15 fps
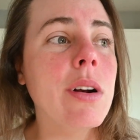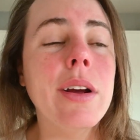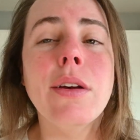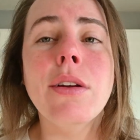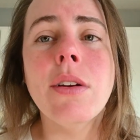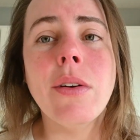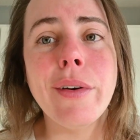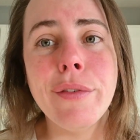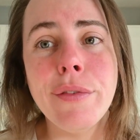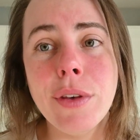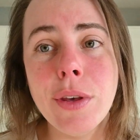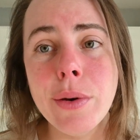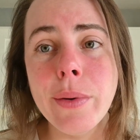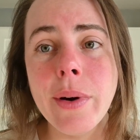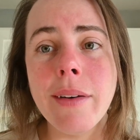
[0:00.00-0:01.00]
you know, if
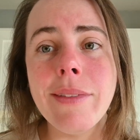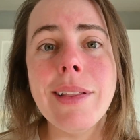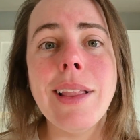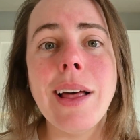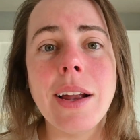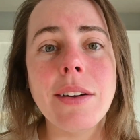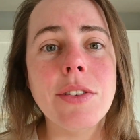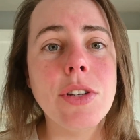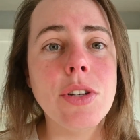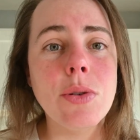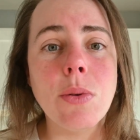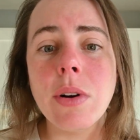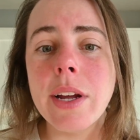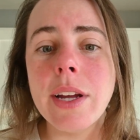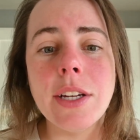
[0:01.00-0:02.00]
you have a lot of
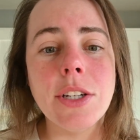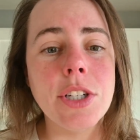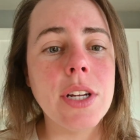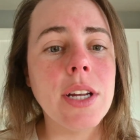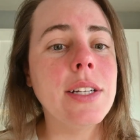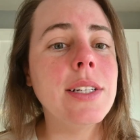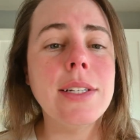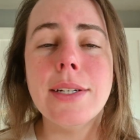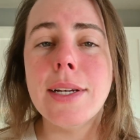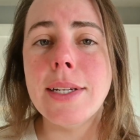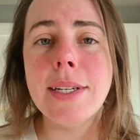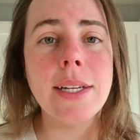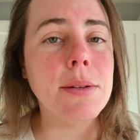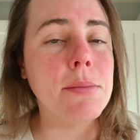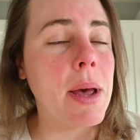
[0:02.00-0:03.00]
storage, it
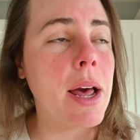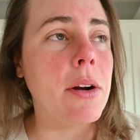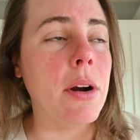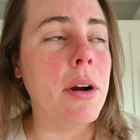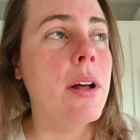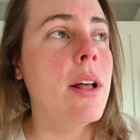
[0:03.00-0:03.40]
doesn't matter.